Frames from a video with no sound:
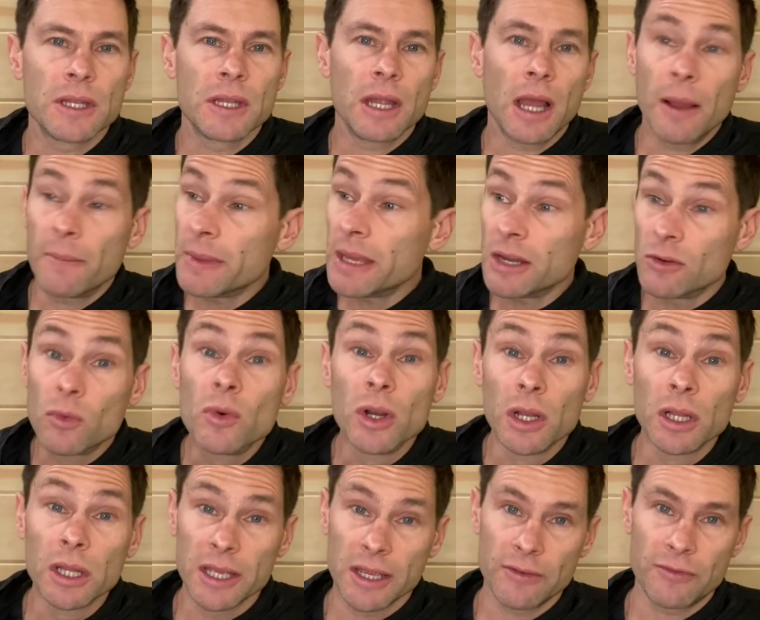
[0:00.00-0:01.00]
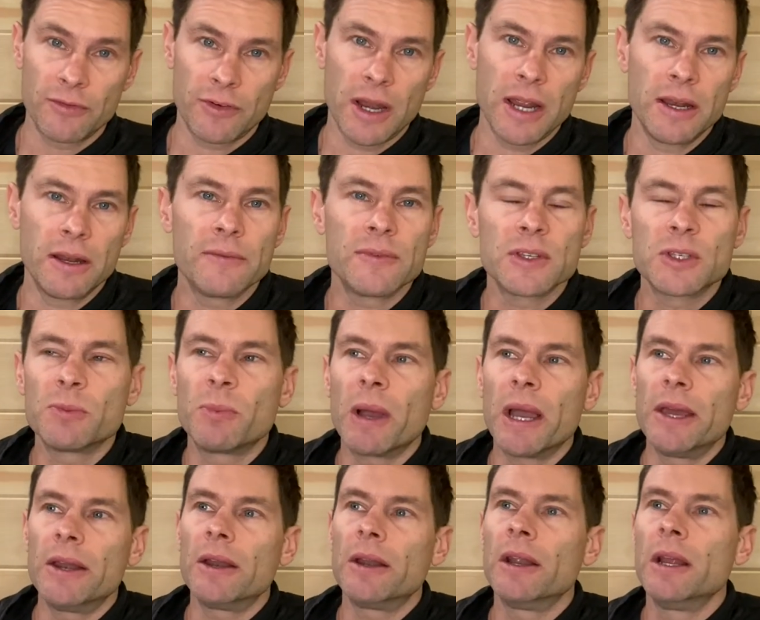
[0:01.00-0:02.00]
I mean really afraid of a
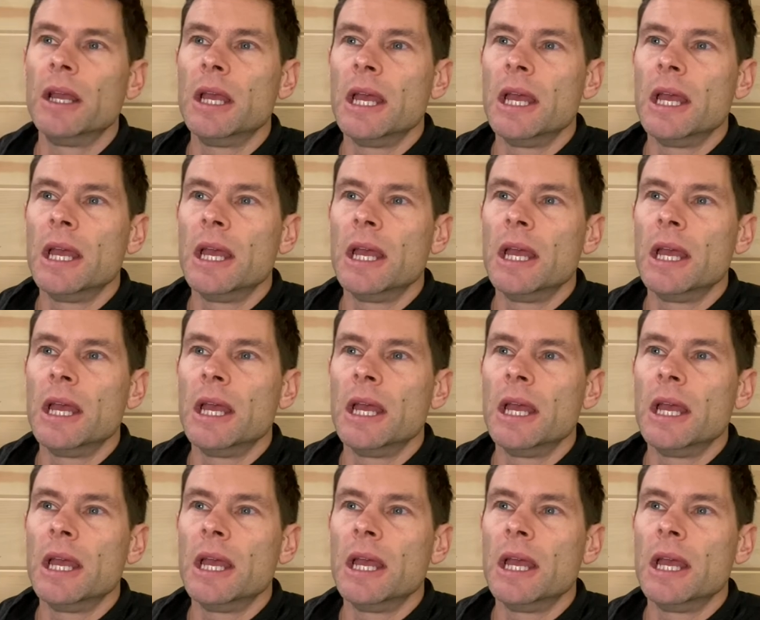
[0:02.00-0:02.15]
spider.